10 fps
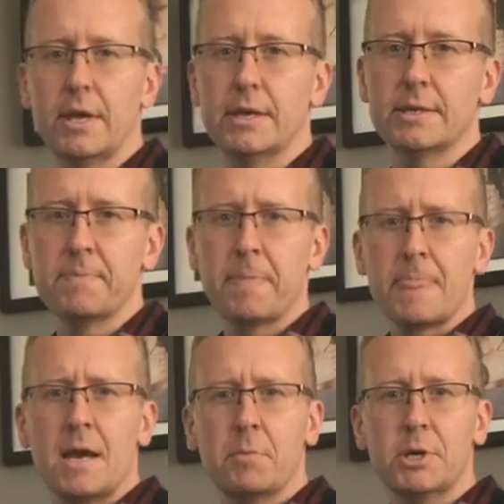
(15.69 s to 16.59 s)
And
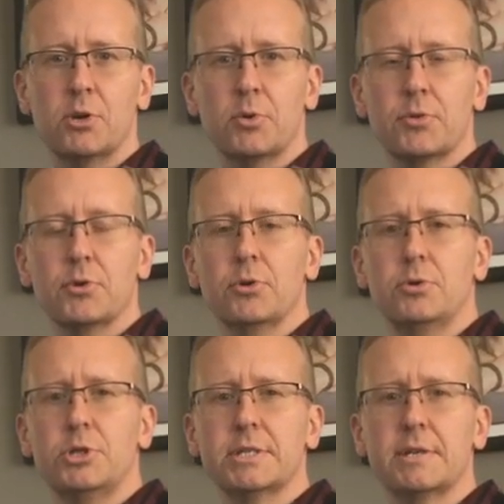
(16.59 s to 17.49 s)
I'm going to go
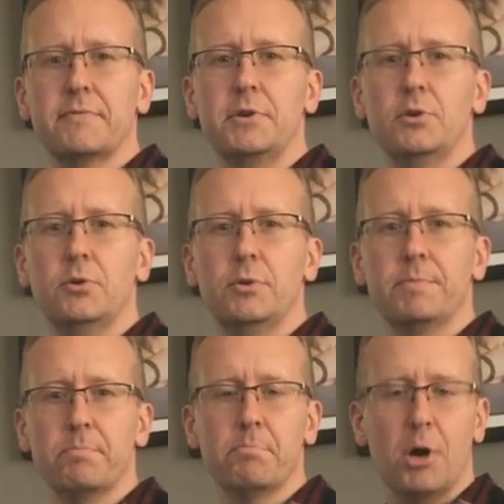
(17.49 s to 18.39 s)
through just a
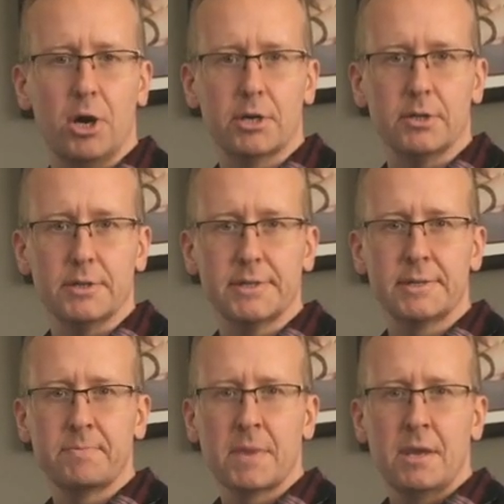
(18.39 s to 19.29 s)
few
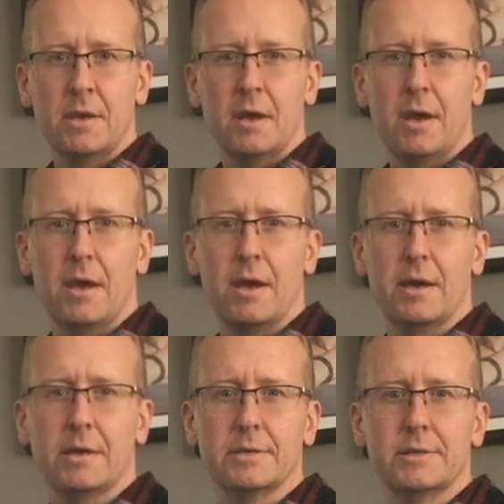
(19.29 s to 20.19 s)
models.
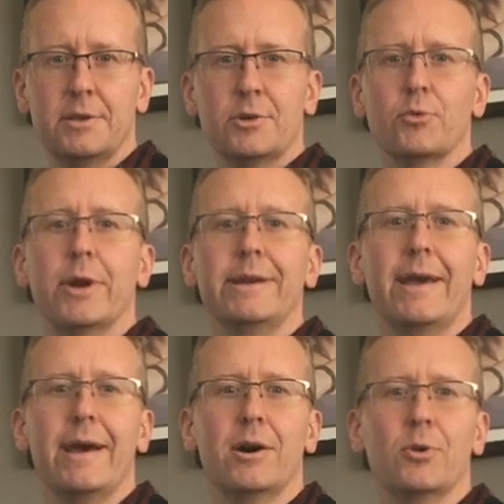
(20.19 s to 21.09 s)
And right
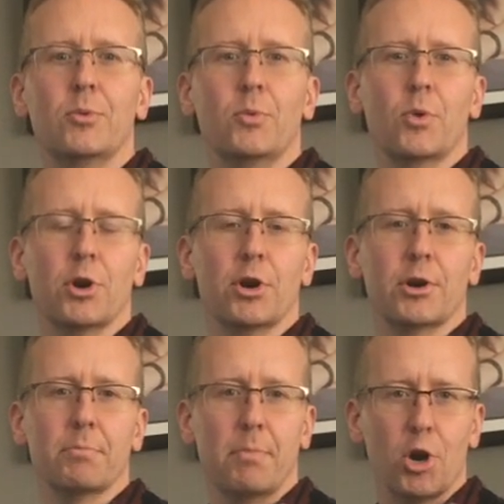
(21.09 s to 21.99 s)
now
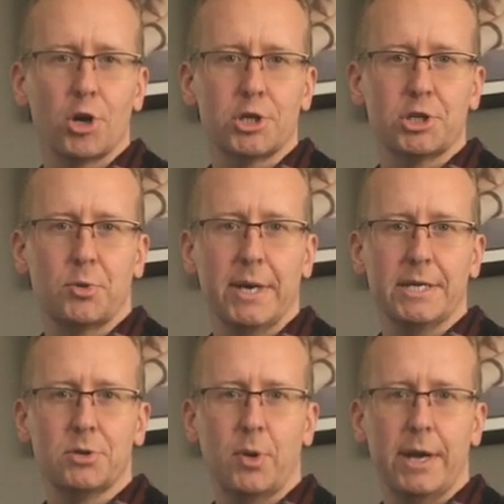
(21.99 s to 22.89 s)
we're March
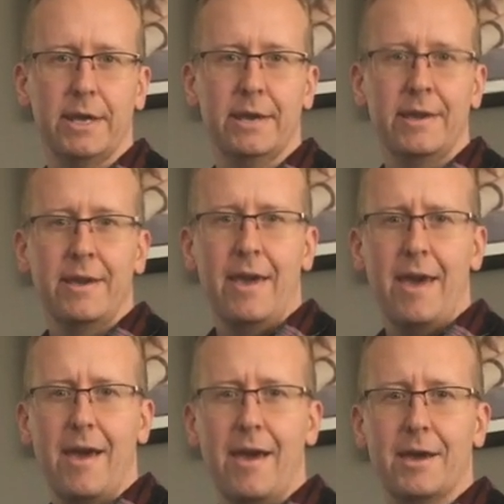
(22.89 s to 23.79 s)
2020
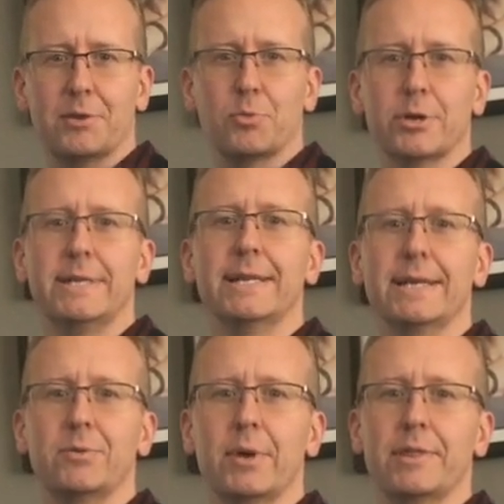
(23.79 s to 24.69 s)
and we're
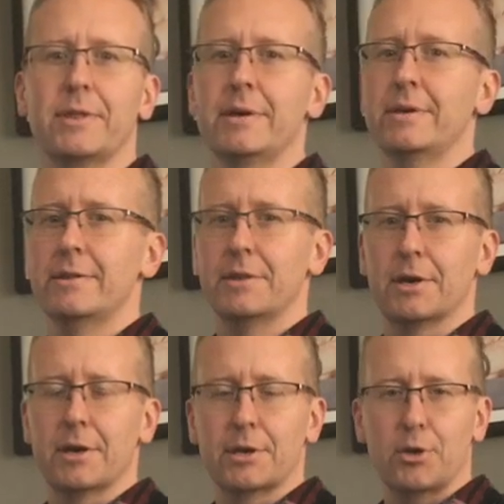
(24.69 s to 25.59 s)
dealing with
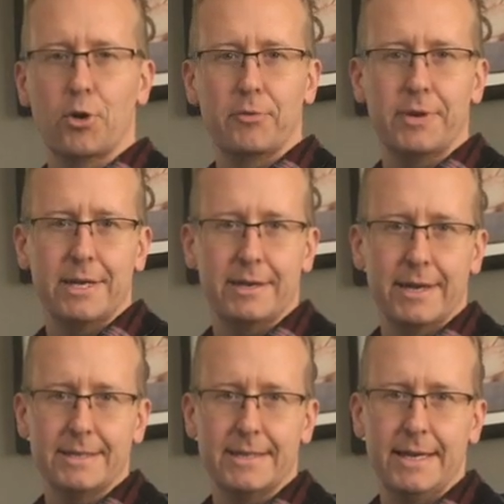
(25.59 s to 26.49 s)
the
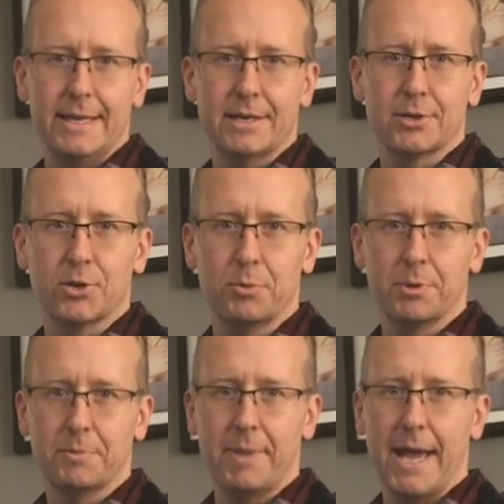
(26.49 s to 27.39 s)
COVID-19
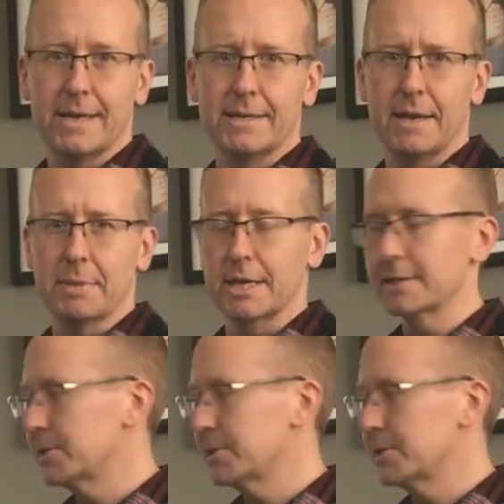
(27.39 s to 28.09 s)
global pandemic.